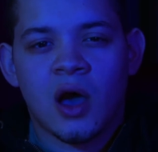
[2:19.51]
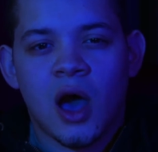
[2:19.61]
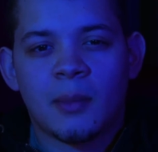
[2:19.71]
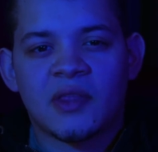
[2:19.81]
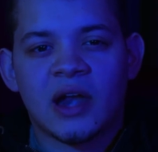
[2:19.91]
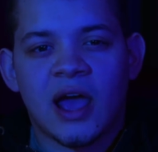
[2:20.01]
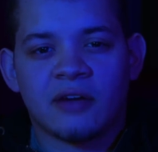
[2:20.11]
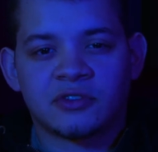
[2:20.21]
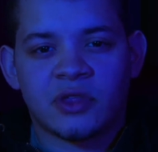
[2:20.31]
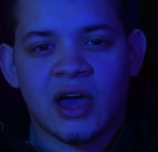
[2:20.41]
And then
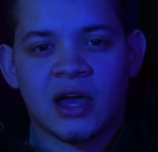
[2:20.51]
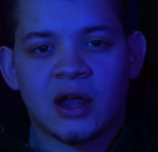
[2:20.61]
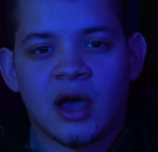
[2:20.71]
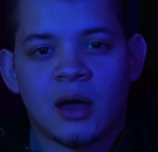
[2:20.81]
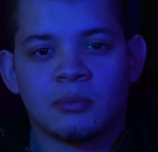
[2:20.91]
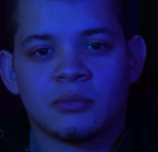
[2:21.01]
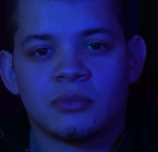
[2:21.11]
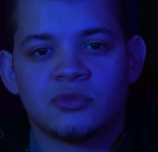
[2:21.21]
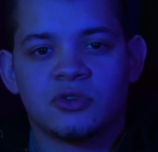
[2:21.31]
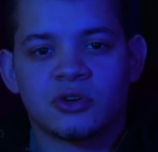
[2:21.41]
after that,
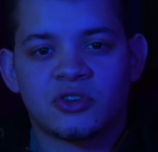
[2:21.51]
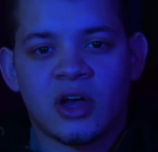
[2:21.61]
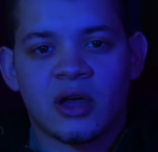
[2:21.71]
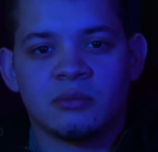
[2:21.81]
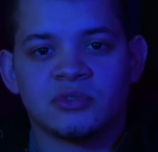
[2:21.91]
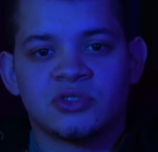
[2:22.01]
took time